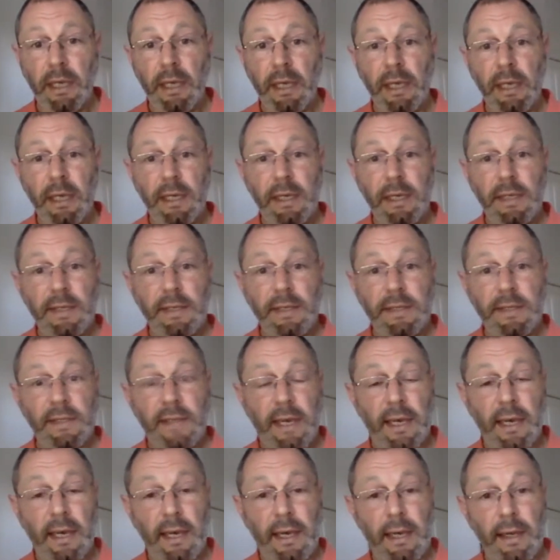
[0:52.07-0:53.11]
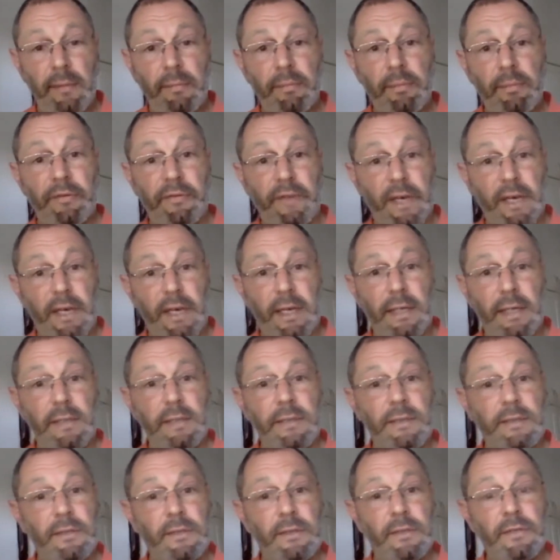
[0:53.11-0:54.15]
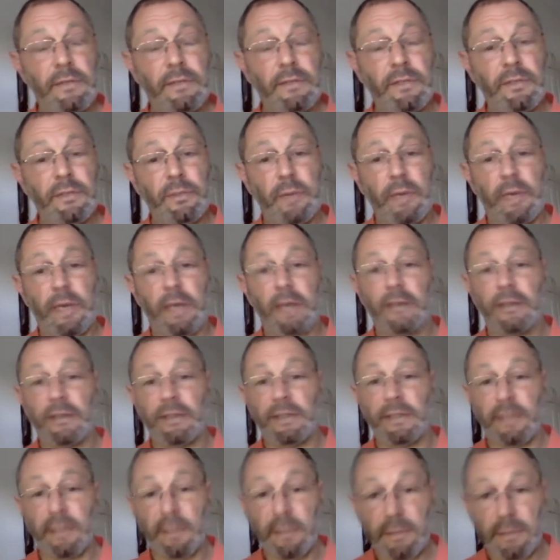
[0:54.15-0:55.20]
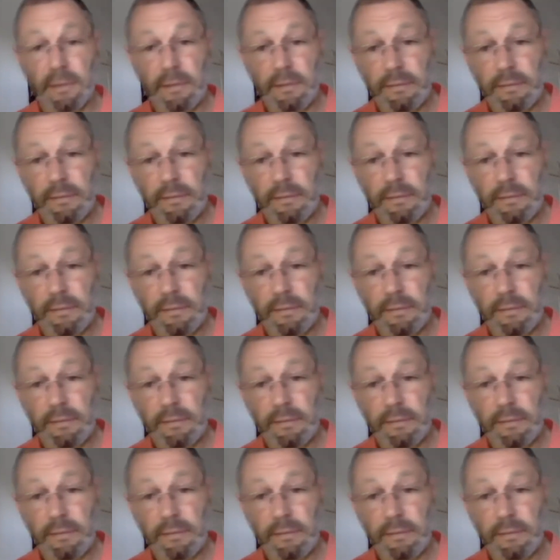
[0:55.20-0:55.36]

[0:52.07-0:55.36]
is I provide services where I consult,